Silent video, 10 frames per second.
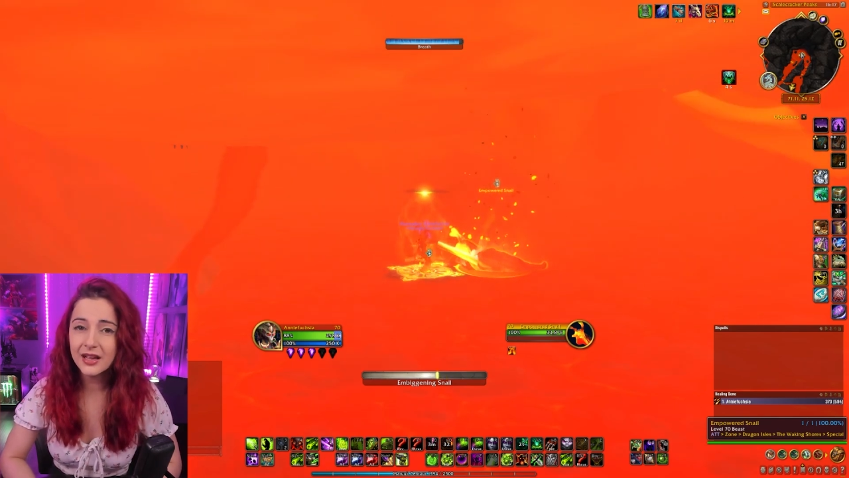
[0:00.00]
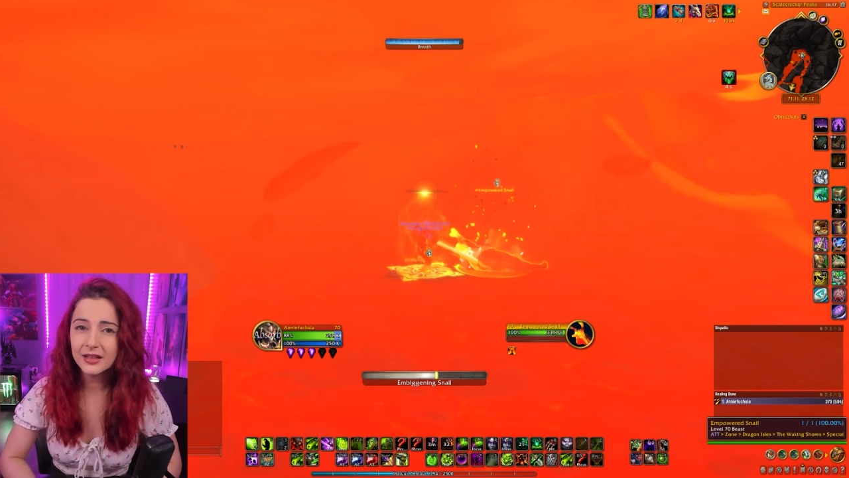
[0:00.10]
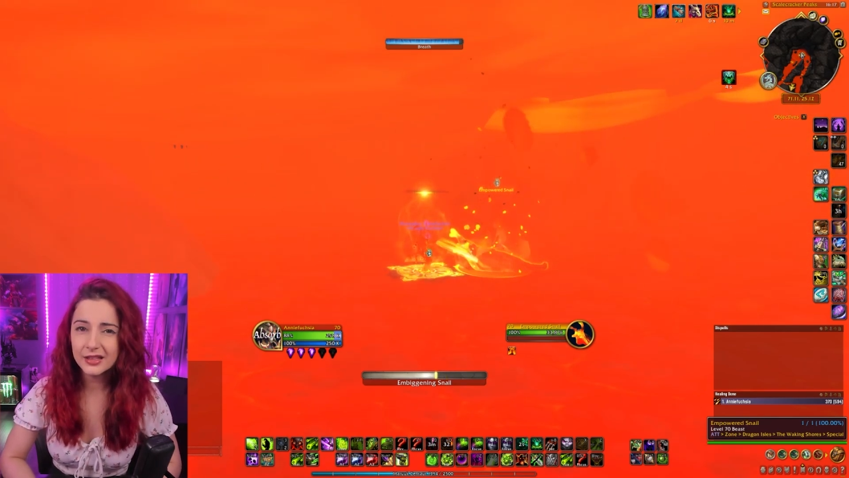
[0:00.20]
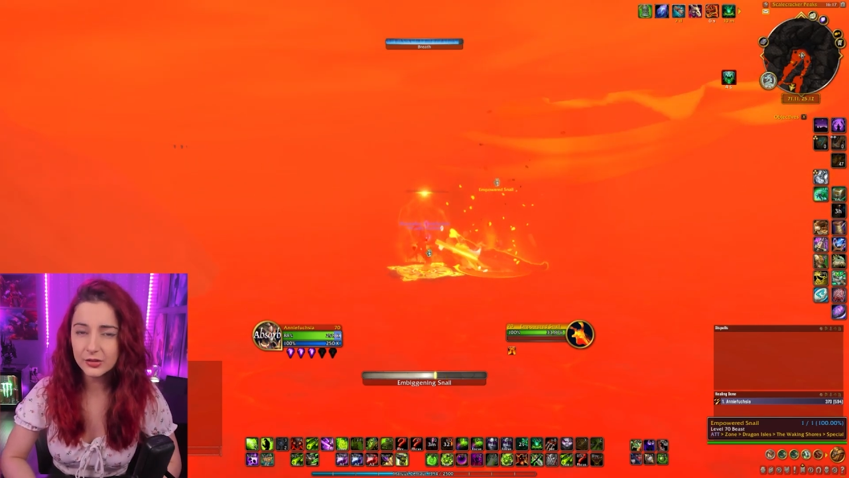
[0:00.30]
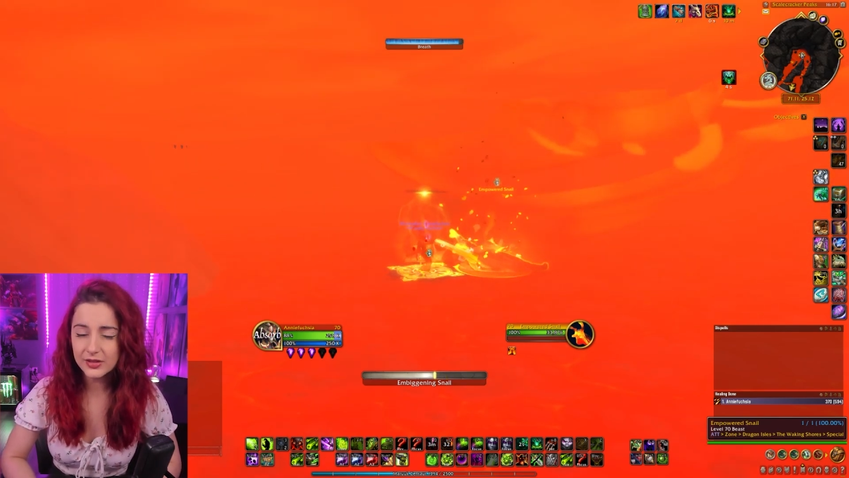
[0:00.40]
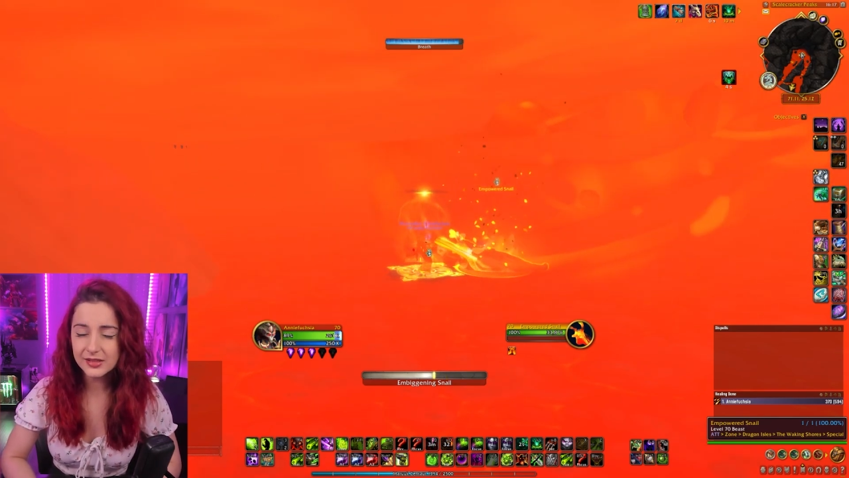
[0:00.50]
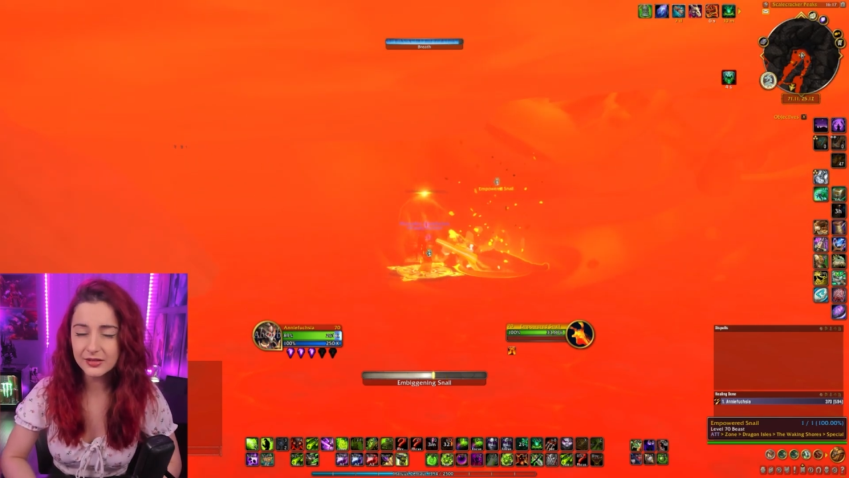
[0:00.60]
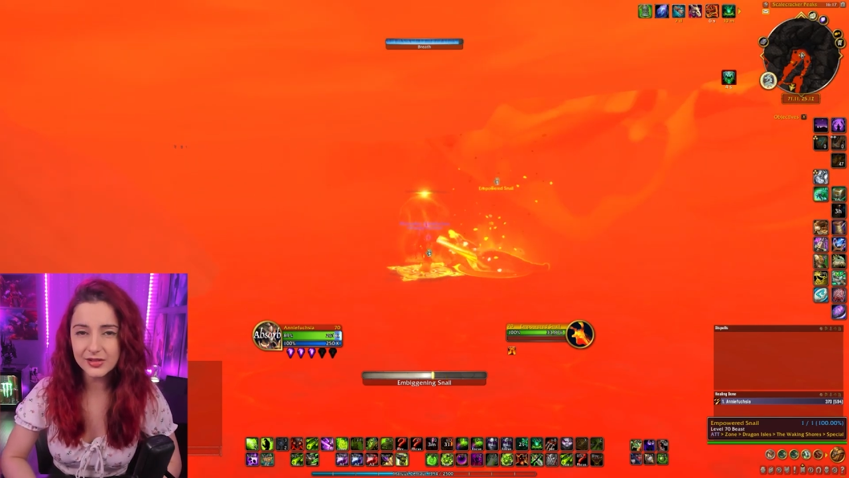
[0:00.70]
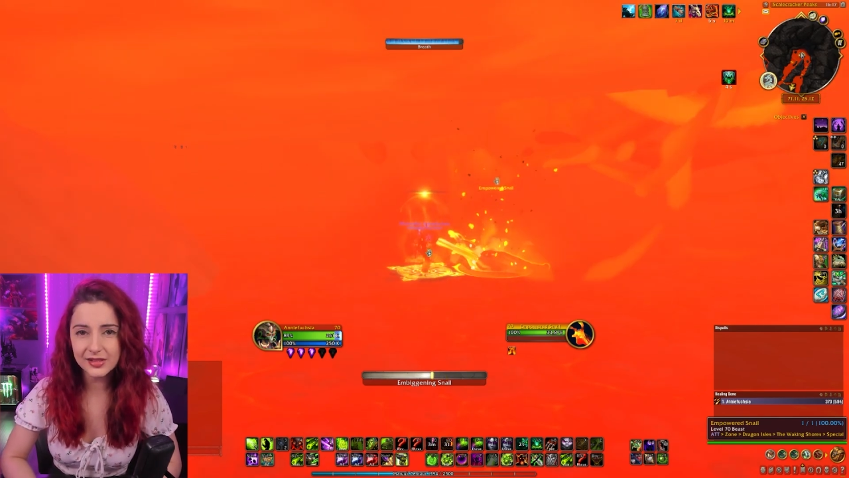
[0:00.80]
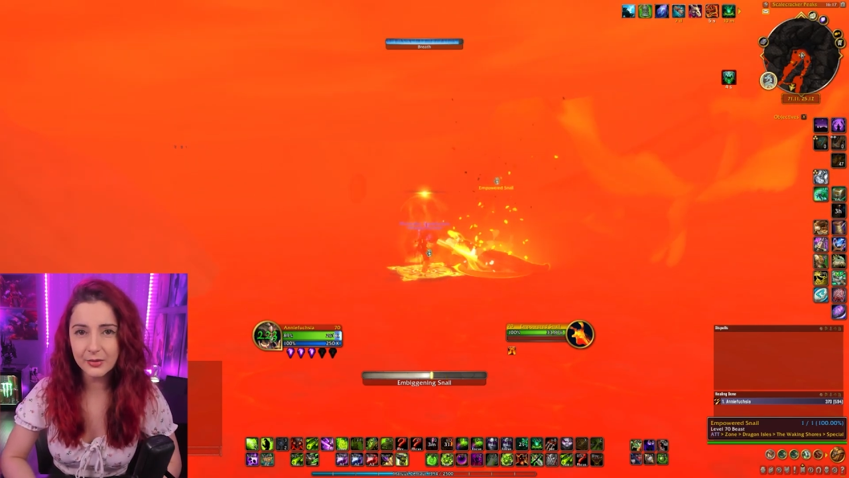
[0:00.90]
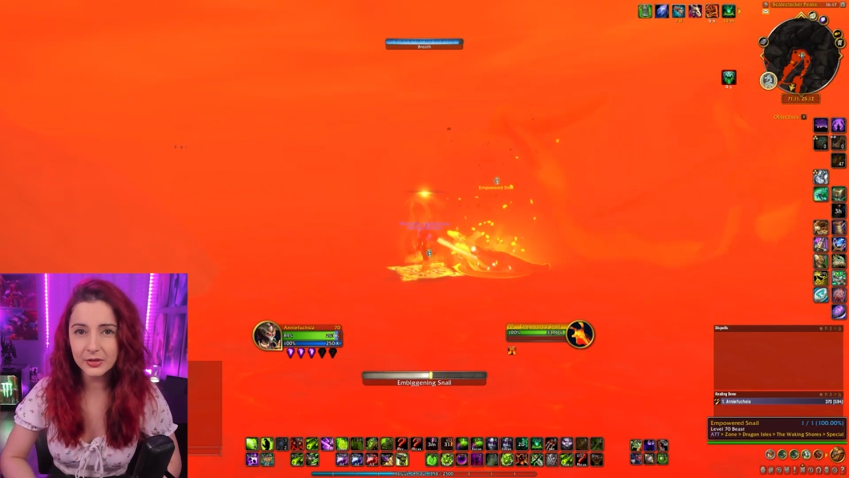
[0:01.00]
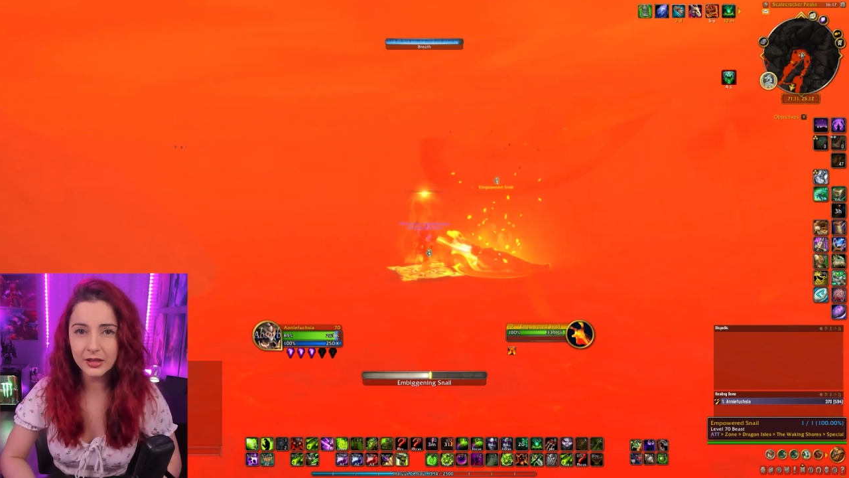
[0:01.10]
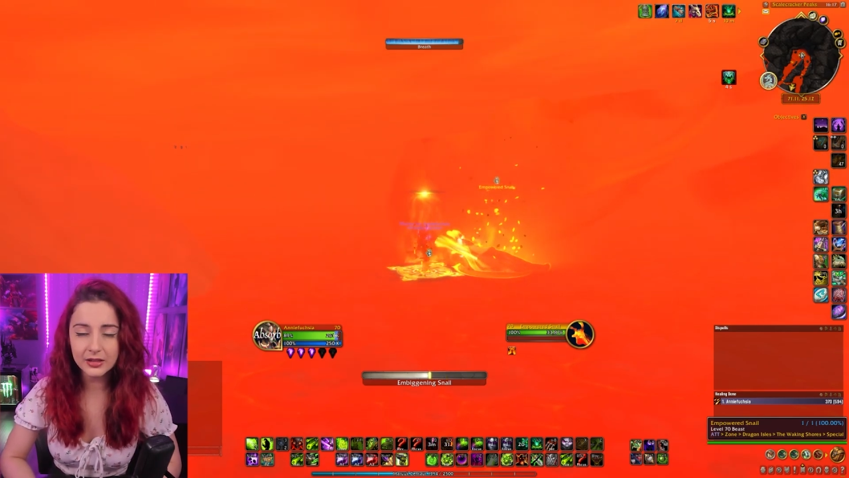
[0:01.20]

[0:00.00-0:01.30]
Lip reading: increasing your stamina